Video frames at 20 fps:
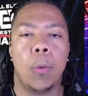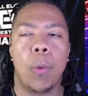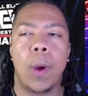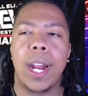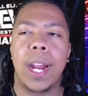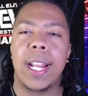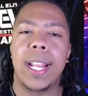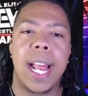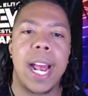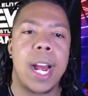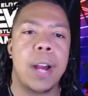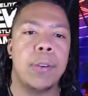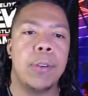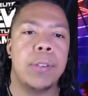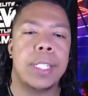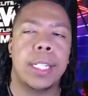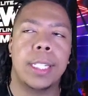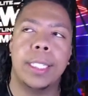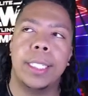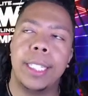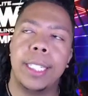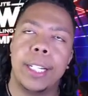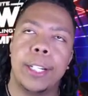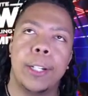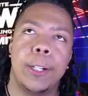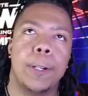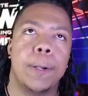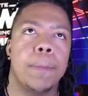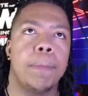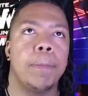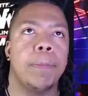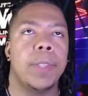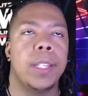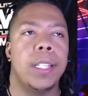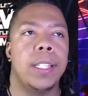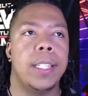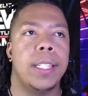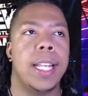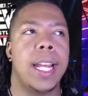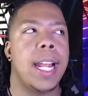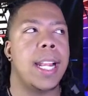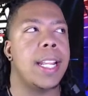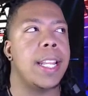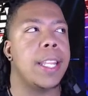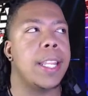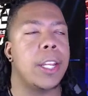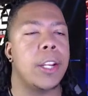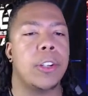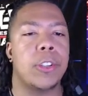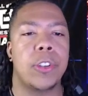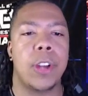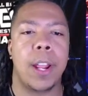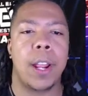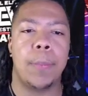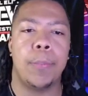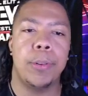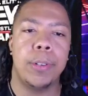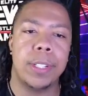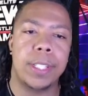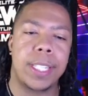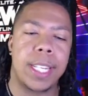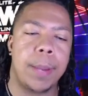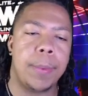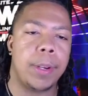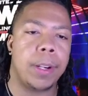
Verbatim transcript: right now it's clear that they're trying to push Sammy